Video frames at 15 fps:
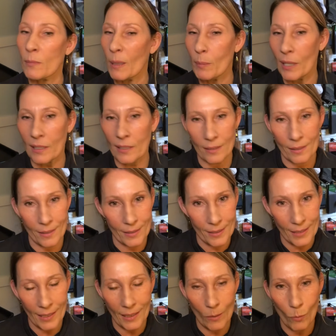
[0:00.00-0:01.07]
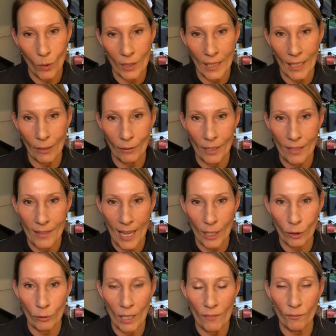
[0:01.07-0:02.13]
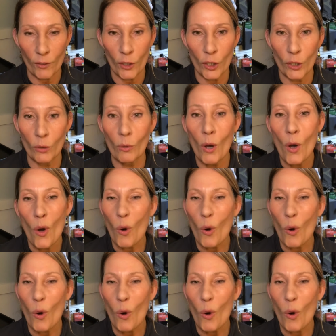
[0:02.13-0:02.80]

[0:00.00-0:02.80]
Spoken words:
maybe it doesn't stick in one area that great for you,